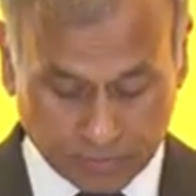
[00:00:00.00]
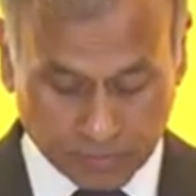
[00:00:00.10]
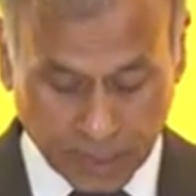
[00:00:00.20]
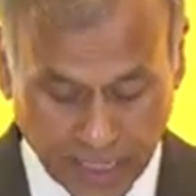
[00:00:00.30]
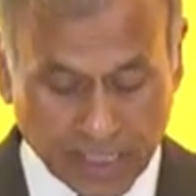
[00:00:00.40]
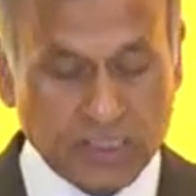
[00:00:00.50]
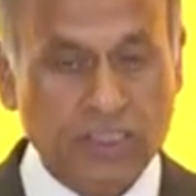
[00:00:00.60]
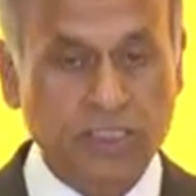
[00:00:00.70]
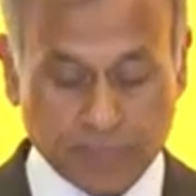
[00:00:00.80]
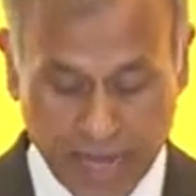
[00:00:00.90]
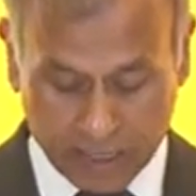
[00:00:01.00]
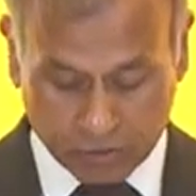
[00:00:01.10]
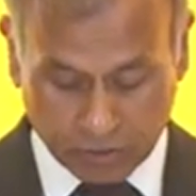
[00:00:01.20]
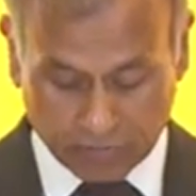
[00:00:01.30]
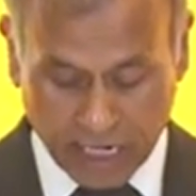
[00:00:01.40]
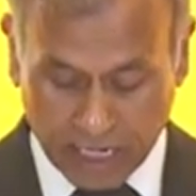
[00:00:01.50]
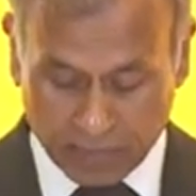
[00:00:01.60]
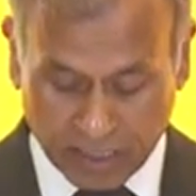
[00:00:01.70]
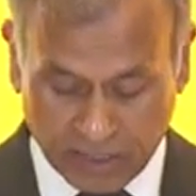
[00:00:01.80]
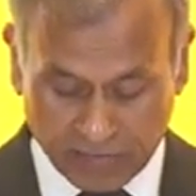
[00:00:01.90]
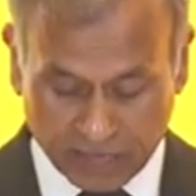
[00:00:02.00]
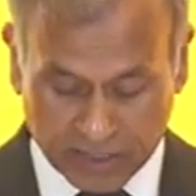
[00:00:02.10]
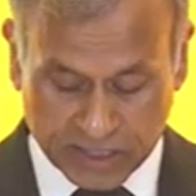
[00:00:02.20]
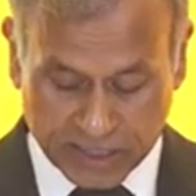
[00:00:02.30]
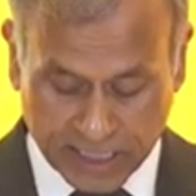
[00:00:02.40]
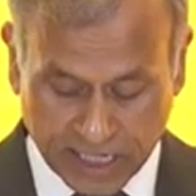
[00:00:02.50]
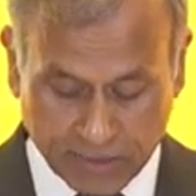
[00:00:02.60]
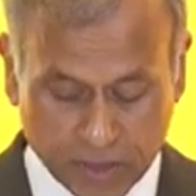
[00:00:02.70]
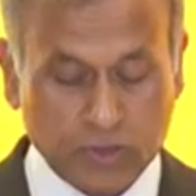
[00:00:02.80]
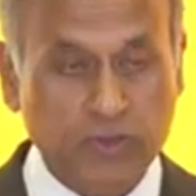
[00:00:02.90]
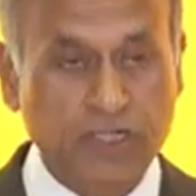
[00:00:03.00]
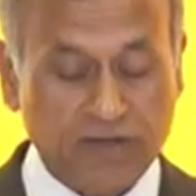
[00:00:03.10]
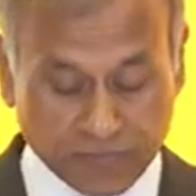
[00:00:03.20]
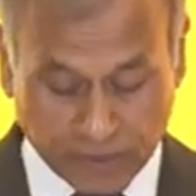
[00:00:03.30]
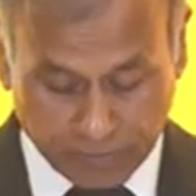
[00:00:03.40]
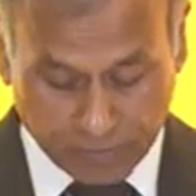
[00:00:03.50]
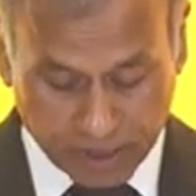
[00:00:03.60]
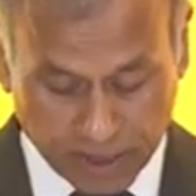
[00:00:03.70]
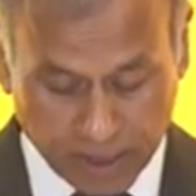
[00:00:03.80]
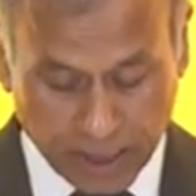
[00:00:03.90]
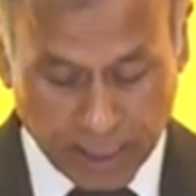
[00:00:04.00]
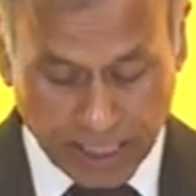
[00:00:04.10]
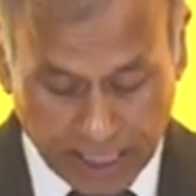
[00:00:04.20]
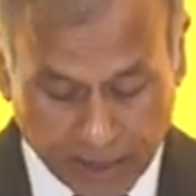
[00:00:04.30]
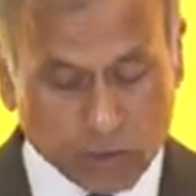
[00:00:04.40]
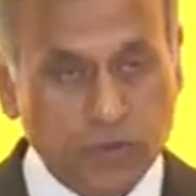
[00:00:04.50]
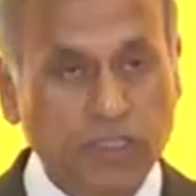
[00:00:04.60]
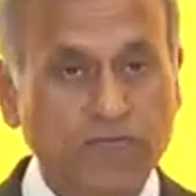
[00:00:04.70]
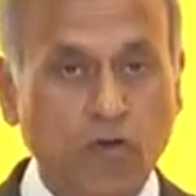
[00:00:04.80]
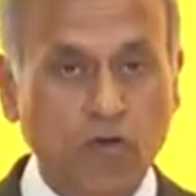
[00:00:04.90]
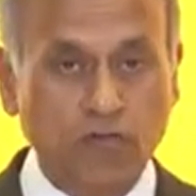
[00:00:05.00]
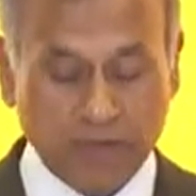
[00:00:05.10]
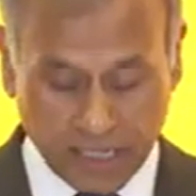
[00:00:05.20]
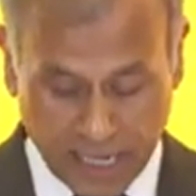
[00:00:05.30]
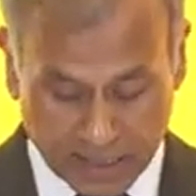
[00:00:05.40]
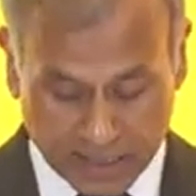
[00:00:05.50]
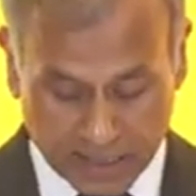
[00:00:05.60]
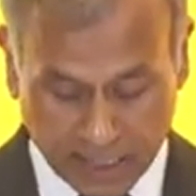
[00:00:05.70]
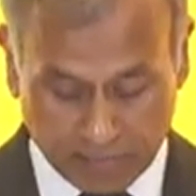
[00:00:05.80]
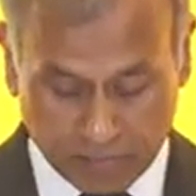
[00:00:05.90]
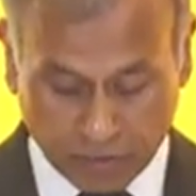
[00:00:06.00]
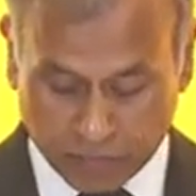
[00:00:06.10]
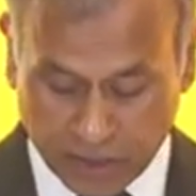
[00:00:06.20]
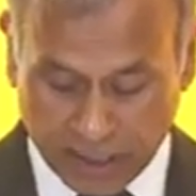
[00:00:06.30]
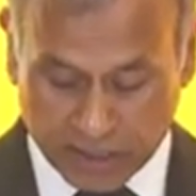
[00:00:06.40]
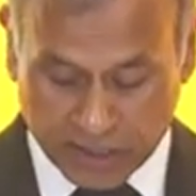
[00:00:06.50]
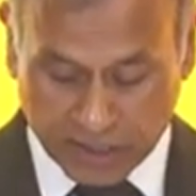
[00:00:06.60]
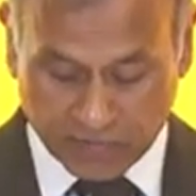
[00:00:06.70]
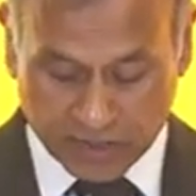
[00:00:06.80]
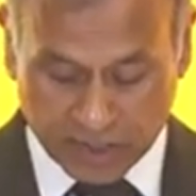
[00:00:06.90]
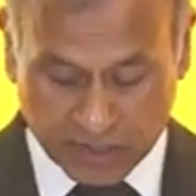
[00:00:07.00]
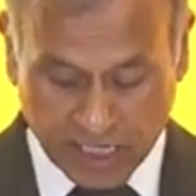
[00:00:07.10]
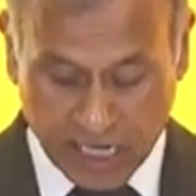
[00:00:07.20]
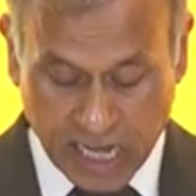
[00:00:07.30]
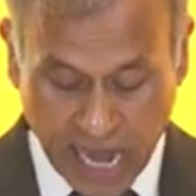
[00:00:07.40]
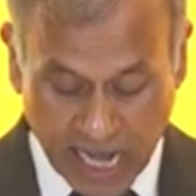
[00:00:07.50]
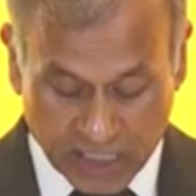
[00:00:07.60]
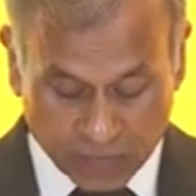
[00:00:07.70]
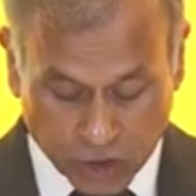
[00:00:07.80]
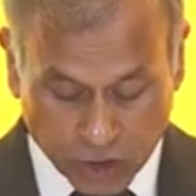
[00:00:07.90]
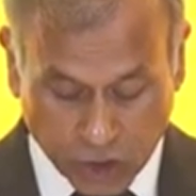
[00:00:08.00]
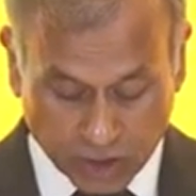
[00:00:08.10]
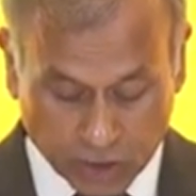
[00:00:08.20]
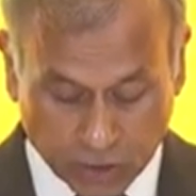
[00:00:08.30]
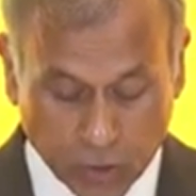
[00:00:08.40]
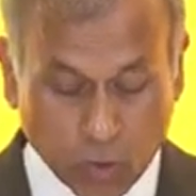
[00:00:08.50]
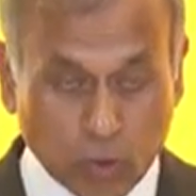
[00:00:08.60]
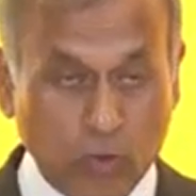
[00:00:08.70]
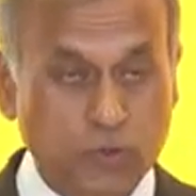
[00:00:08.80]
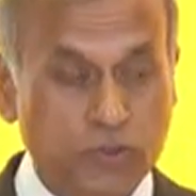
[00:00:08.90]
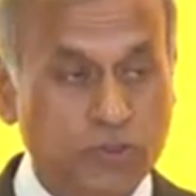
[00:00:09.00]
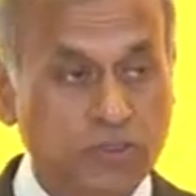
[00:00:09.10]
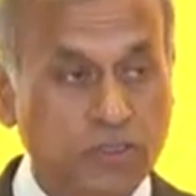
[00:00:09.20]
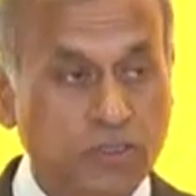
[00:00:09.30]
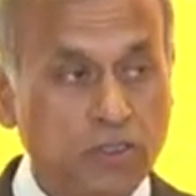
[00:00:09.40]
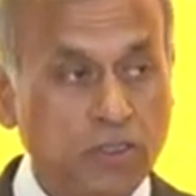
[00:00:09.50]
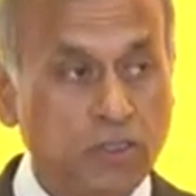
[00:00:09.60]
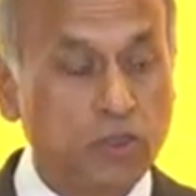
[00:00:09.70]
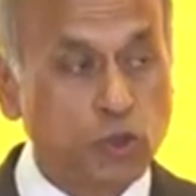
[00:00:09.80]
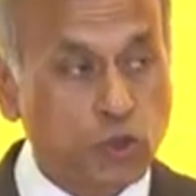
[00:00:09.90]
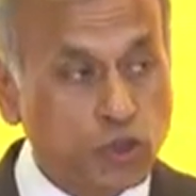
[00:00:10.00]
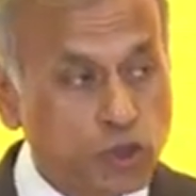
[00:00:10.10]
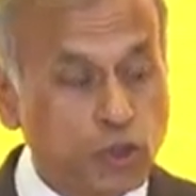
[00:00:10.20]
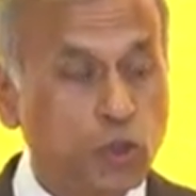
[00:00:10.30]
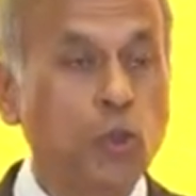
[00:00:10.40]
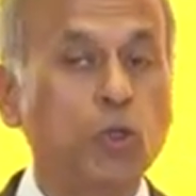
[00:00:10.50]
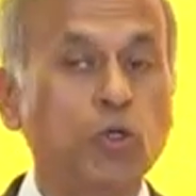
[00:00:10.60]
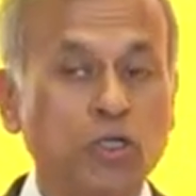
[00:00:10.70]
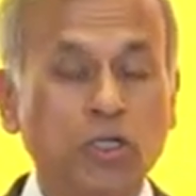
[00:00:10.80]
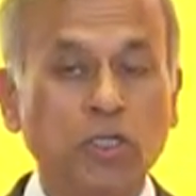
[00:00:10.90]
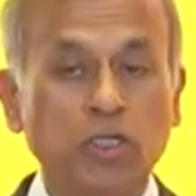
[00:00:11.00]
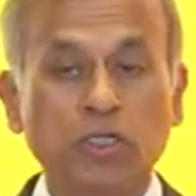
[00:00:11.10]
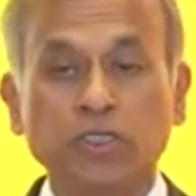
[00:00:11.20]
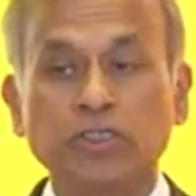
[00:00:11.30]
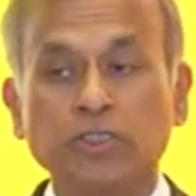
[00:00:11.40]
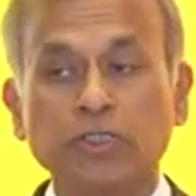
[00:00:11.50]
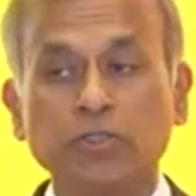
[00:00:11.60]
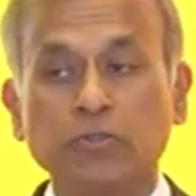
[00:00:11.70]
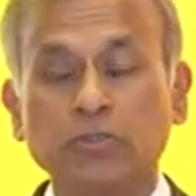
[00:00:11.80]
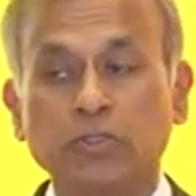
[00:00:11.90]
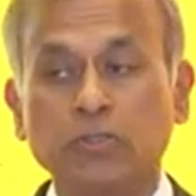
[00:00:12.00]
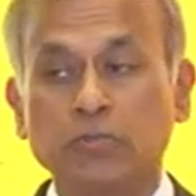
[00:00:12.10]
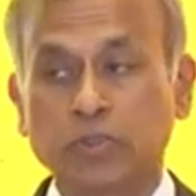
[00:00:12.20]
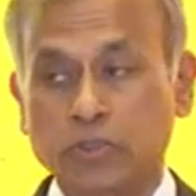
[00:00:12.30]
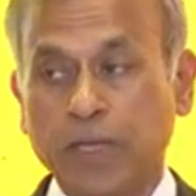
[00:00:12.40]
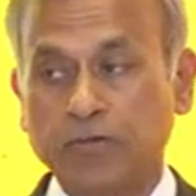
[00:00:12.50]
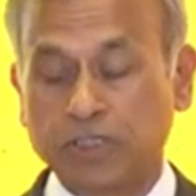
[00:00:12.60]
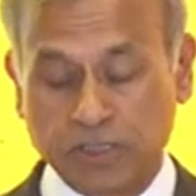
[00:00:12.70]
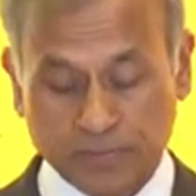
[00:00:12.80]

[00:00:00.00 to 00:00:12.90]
Against this backdrop, I believe it is timely to delve deeper into the evolving landscape of trade and services as we chart a course to ensure continued prosperity.